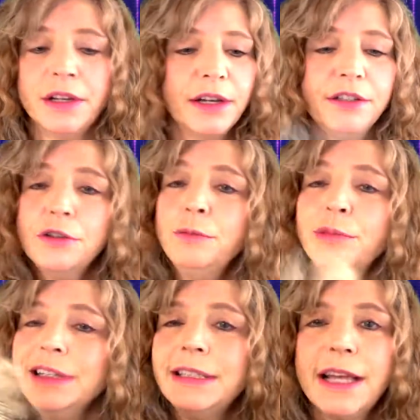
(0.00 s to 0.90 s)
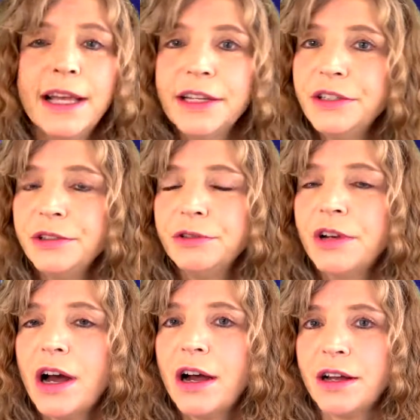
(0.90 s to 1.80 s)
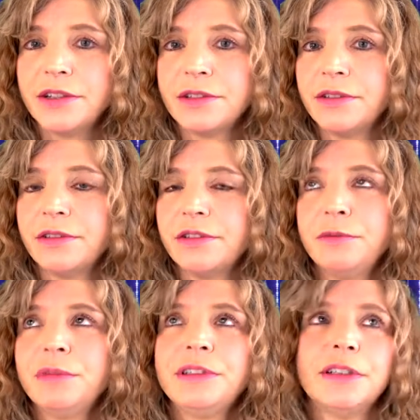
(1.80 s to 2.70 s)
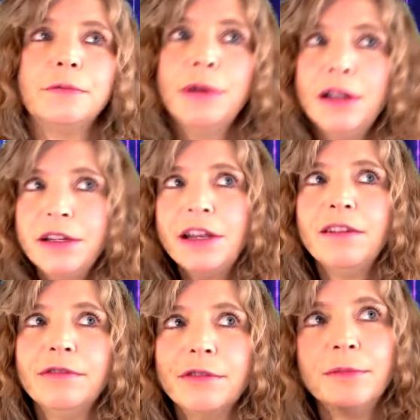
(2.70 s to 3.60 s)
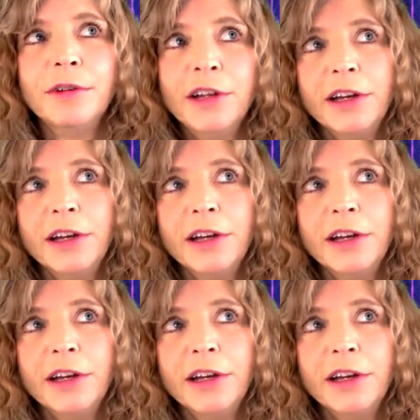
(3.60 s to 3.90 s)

And don't pretend you're not. Don't pretend, well, I came from